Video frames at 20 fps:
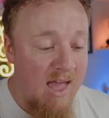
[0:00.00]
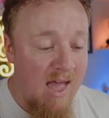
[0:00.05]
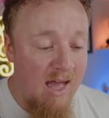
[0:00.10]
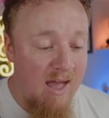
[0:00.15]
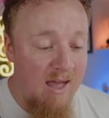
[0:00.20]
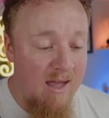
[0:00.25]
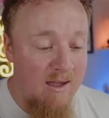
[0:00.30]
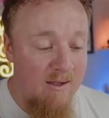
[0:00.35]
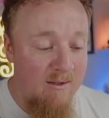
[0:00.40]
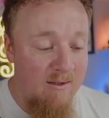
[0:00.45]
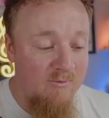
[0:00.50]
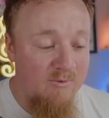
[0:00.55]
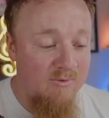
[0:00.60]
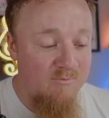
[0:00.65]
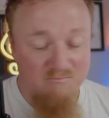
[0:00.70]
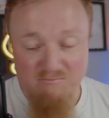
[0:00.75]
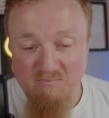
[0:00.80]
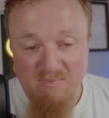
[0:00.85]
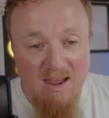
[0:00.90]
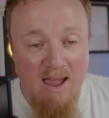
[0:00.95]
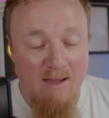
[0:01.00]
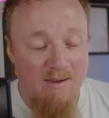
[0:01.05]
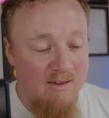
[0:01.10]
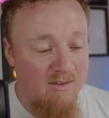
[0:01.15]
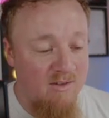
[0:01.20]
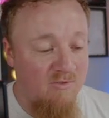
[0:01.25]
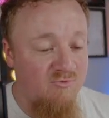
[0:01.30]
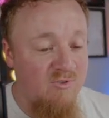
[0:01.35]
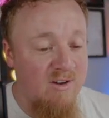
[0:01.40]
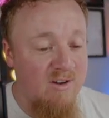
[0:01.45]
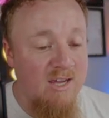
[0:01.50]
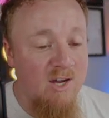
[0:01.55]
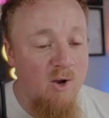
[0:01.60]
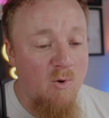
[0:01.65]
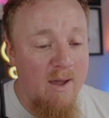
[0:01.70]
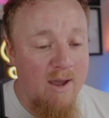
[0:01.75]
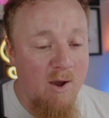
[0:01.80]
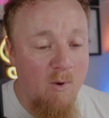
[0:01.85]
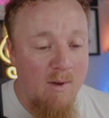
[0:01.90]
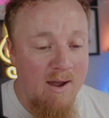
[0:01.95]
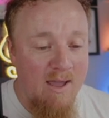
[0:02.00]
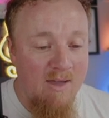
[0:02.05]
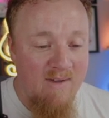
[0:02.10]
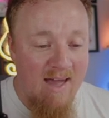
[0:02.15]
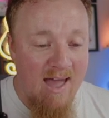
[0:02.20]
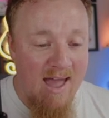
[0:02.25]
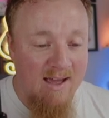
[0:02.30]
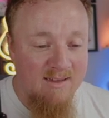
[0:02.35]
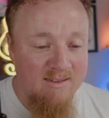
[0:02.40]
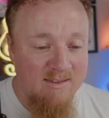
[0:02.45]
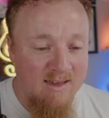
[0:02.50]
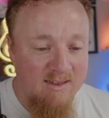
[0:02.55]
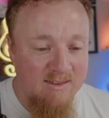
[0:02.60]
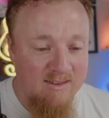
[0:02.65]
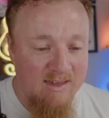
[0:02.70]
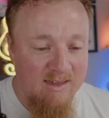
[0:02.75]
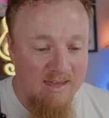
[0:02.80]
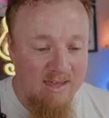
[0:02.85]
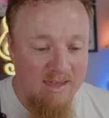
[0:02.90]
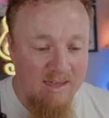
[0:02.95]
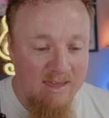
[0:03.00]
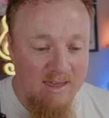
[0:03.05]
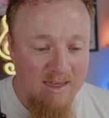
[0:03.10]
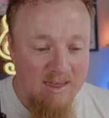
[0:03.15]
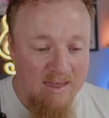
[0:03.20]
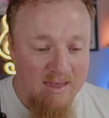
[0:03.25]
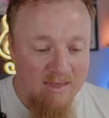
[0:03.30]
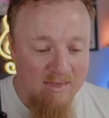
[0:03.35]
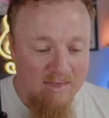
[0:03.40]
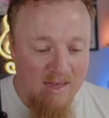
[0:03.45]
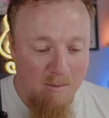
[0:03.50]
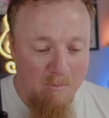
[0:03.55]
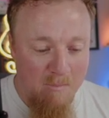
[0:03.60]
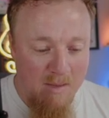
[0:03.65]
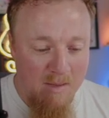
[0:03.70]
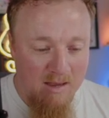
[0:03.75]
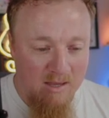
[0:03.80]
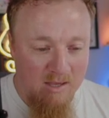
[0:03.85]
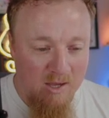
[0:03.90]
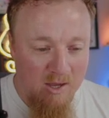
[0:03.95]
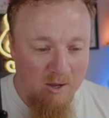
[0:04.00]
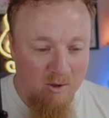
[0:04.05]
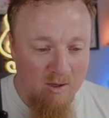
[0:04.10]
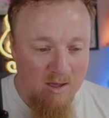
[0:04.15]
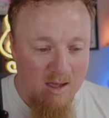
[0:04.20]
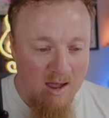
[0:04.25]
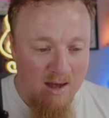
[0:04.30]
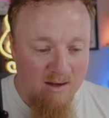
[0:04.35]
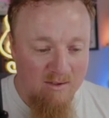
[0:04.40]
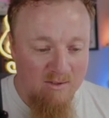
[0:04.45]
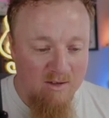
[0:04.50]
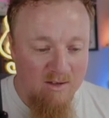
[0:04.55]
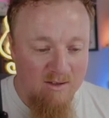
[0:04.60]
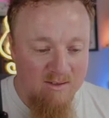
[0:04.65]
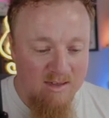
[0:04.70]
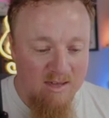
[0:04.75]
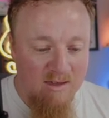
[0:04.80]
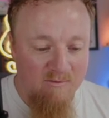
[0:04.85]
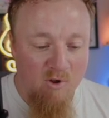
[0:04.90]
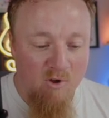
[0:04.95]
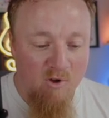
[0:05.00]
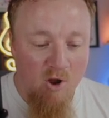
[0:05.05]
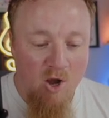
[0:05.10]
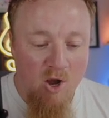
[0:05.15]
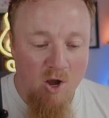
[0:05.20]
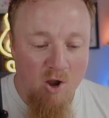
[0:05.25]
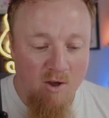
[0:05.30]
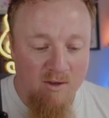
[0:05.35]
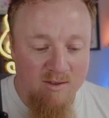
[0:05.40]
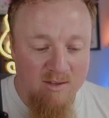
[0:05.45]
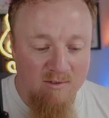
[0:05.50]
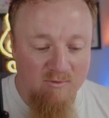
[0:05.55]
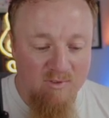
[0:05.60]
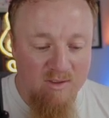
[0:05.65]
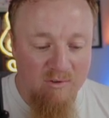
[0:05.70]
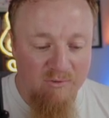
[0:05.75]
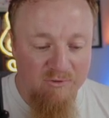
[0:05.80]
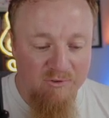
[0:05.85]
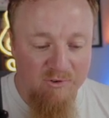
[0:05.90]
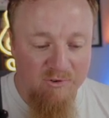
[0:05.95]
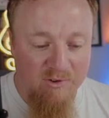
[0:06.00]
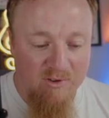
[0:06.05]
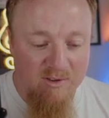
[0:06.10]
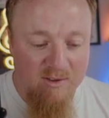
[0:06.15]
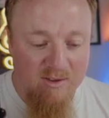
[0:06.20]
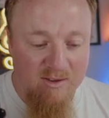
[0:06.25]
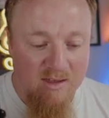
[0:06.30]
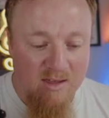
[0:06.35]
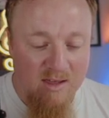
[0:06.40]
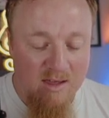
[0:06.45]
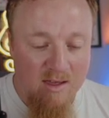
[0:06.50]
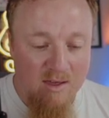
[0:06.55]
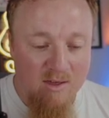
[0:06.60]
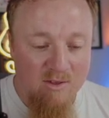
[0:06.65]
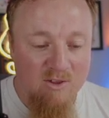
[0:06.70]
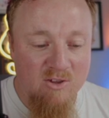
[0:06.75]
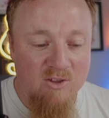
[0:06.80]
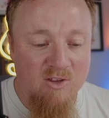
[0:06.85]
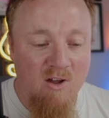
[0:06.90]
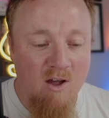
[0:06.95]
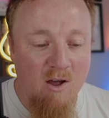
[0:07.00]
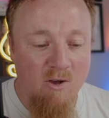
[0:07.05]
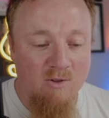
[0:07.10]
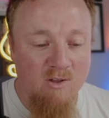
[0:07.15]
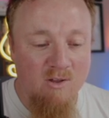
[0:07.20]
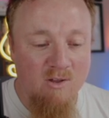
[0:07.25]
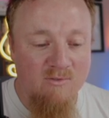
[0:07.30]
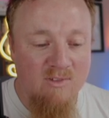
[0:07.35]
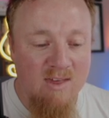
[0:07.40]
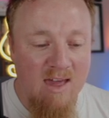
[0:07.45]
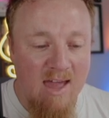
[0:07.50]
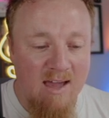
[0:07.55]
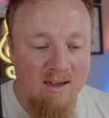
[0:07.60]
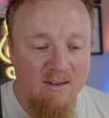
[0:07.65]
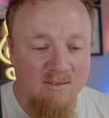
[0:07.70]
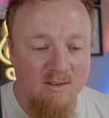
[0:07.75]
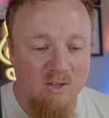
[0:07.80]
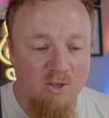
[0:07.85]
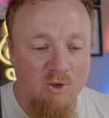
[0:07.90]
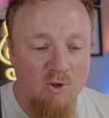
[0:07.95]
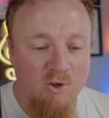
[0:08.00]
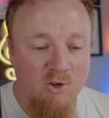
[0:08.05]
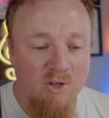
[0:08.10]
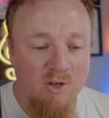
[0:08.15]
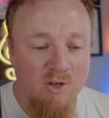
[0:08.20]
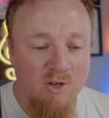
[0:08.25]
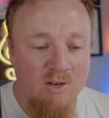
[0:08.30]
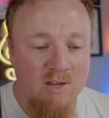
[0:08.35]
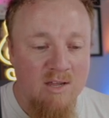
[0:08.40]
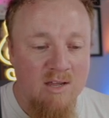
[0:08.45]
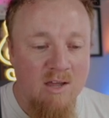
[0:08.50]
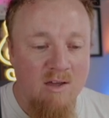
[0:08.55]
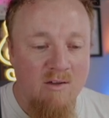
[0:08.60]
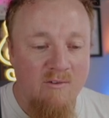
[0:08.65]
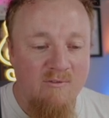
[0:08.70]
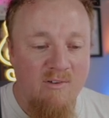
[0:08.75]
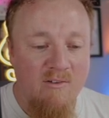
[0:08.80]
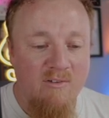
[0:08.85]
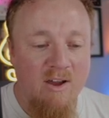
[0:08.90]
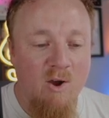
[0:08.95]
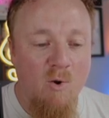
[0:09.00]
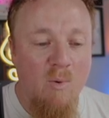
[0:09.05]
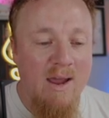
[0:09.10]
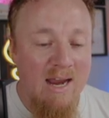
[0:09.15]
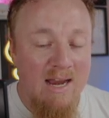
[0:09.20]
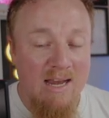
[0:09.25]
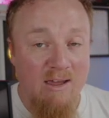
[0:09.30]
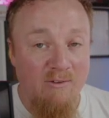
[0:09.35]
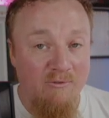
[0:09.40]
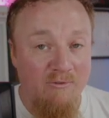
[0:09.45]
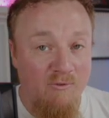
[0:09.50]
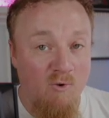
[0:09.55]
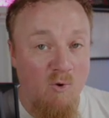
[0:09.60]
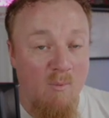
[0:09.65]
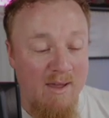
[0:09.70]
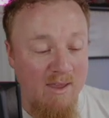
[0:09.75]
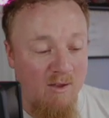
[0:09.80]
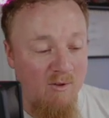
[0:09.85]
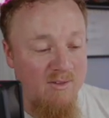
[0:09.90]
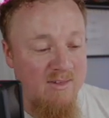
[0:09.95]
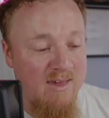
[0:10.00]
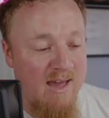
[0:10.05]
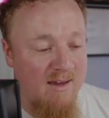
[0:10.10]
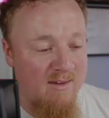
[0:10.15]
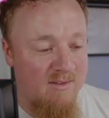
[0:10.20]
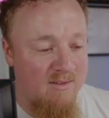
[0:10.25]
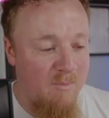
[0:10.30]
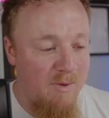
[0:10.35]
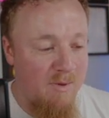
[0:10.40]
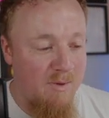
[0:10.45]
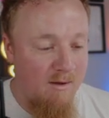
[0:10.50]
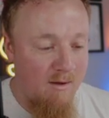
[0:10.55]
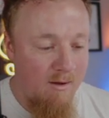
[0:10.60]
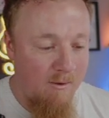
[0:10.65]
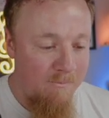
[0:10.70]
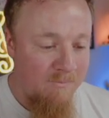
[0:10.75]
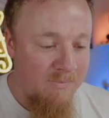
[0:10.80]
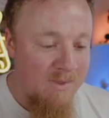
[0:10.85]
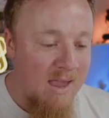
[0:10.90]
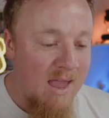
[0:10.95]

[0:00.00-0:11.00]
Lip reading: And yeah, that's a really quick way of accessing that menu. As you can see, you've got lots of different styles of text that you can very quickly format your text to become.